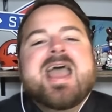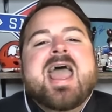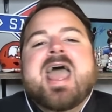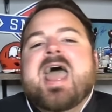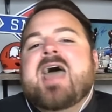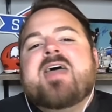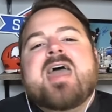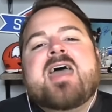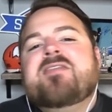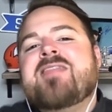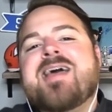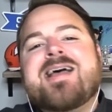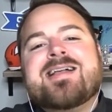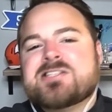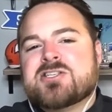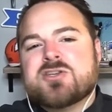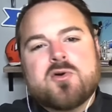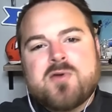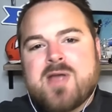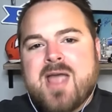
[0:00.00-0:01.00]
And, and
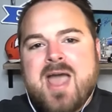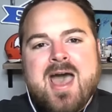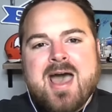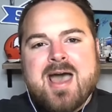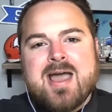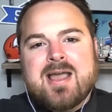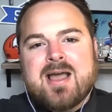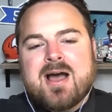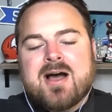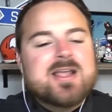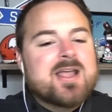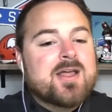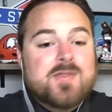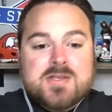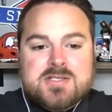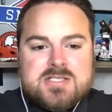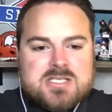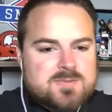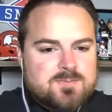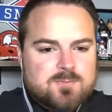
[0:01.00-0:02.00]
that's okay. Again,
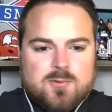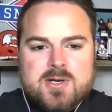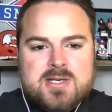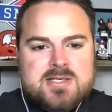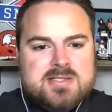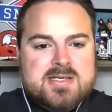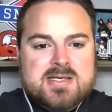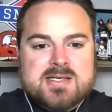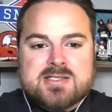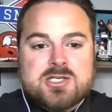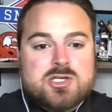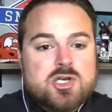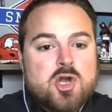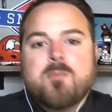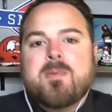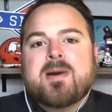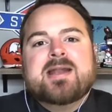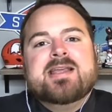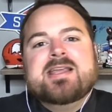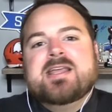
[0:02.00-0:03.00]
this is preseason.
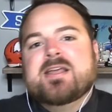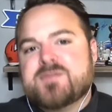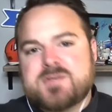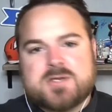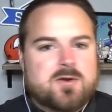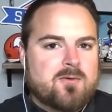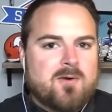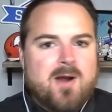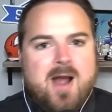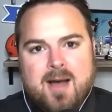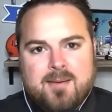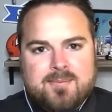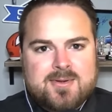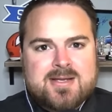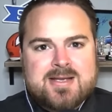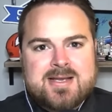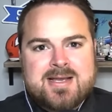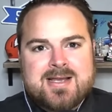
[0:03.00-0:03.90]
Nobody gives a crap.